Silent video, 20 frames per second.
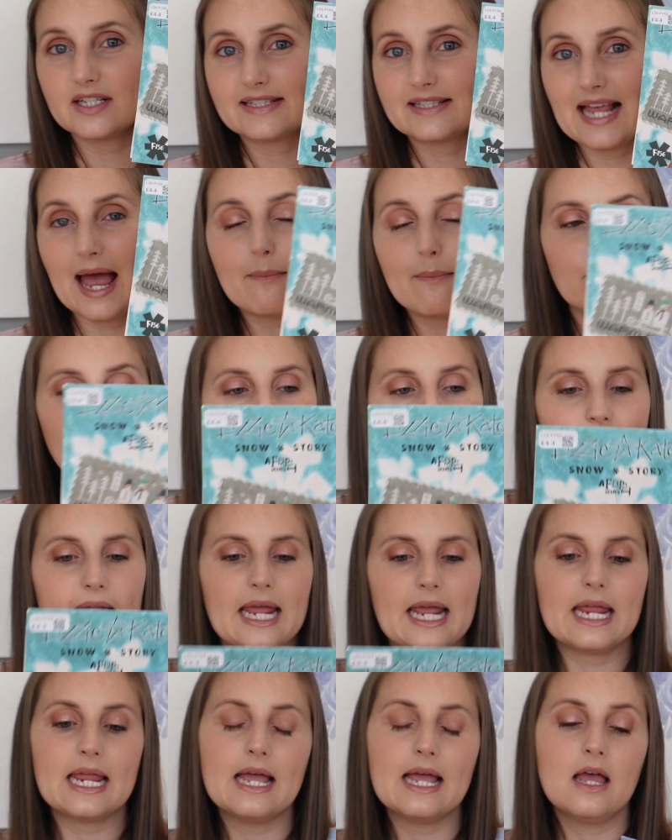
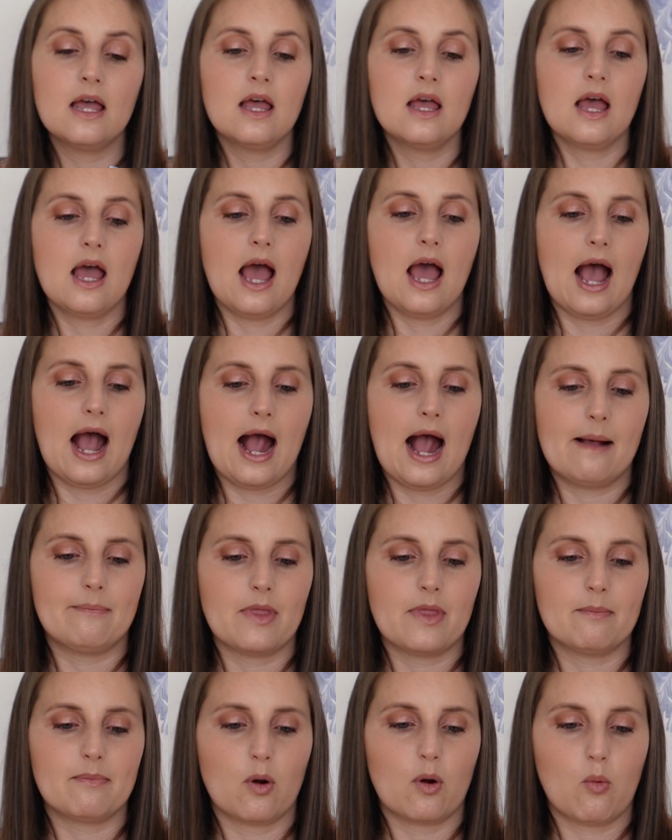separately.
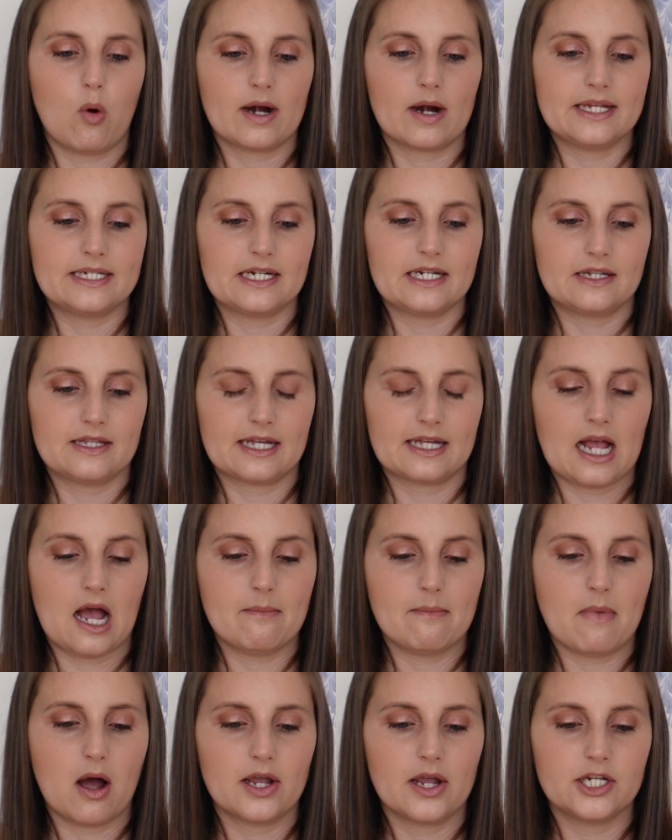But what I did think
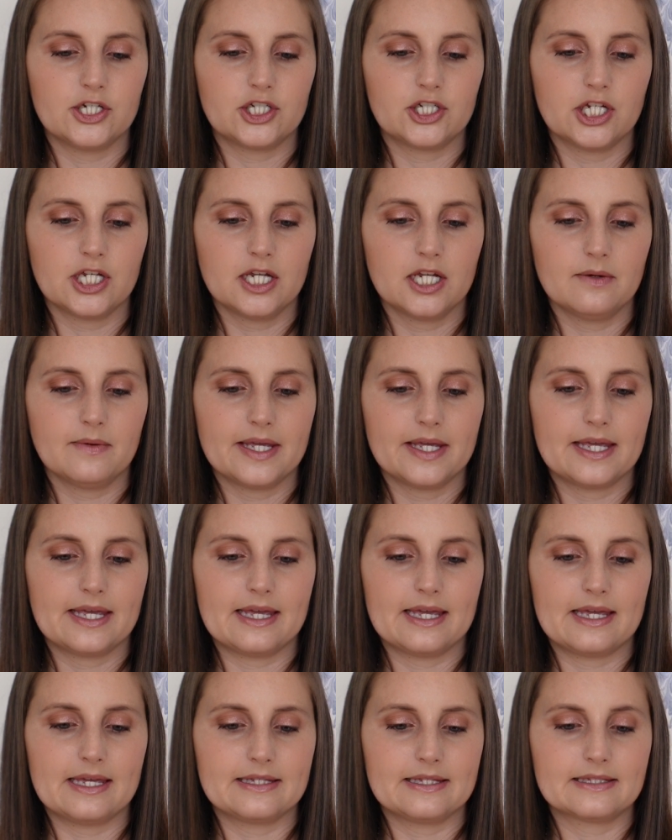I might do
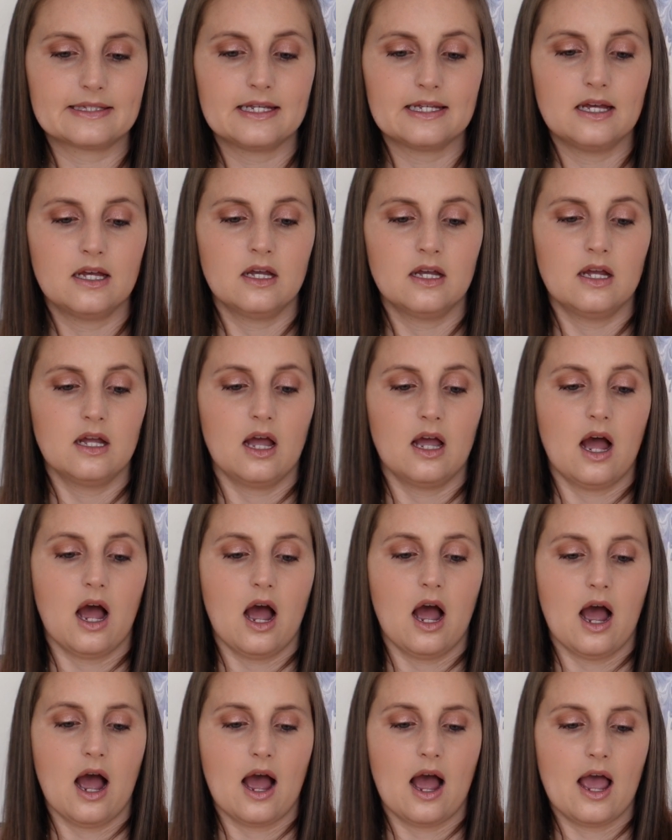is
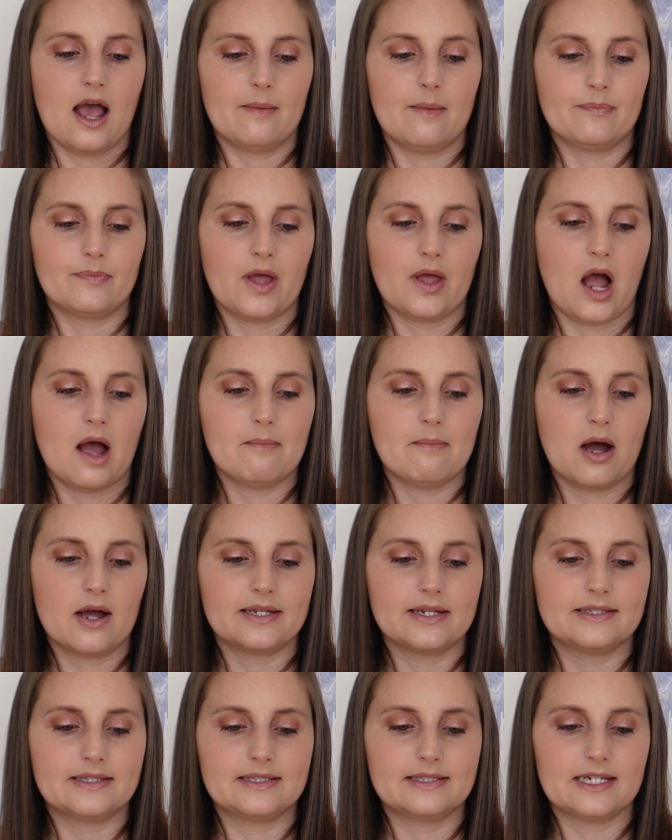I
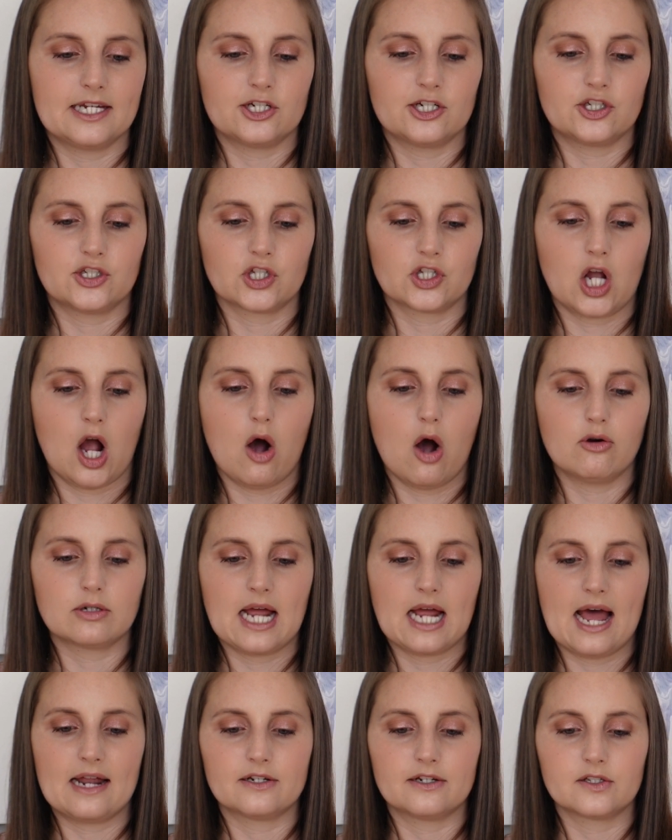might stitch the cold
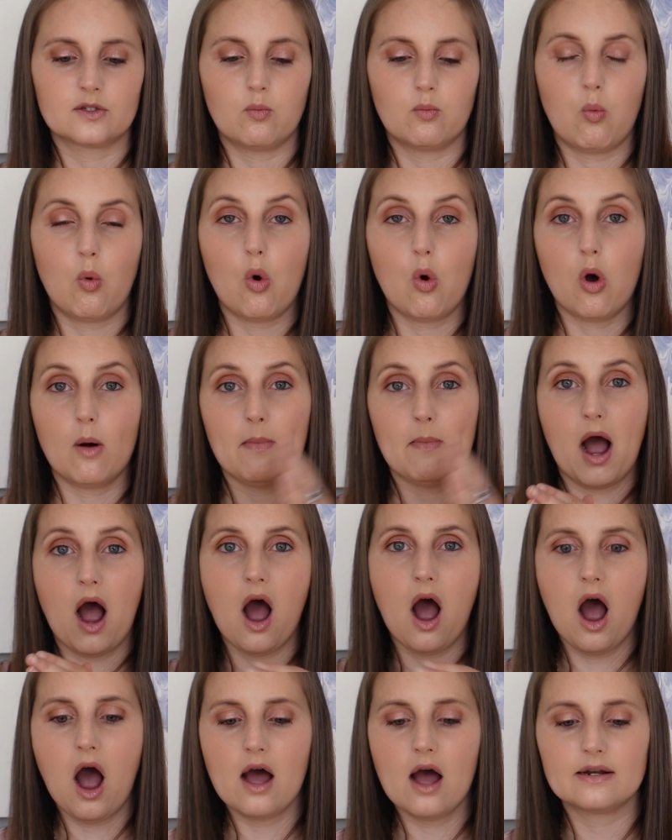hands warm
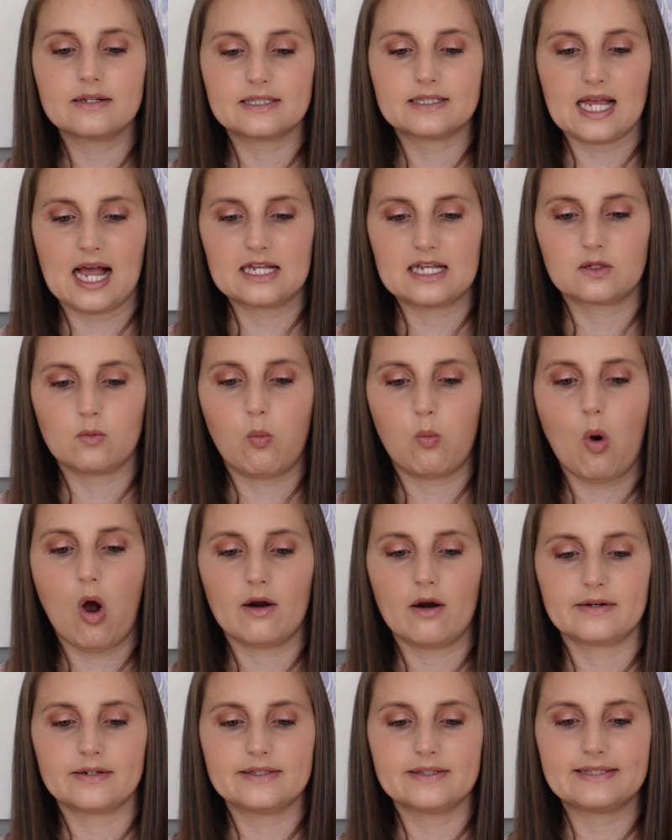hearts as
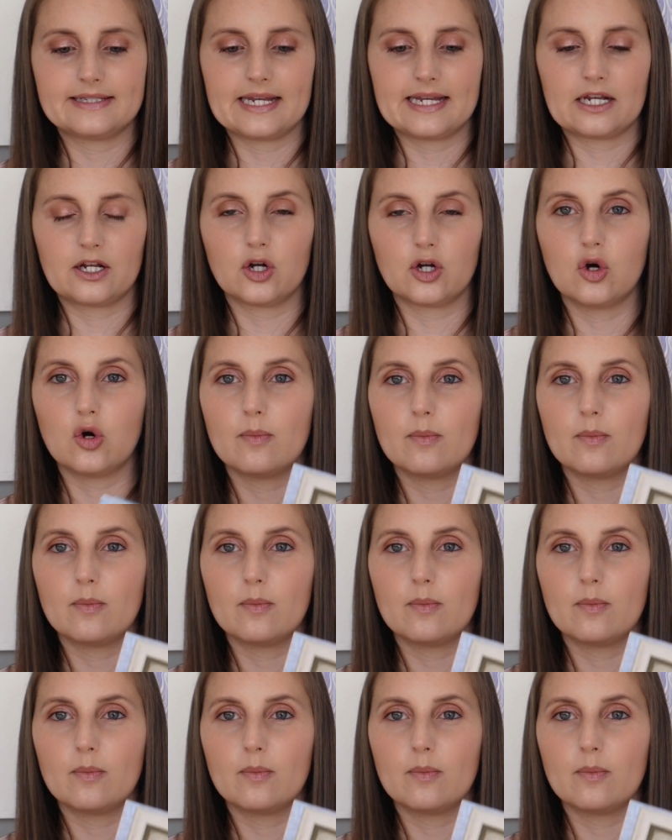one single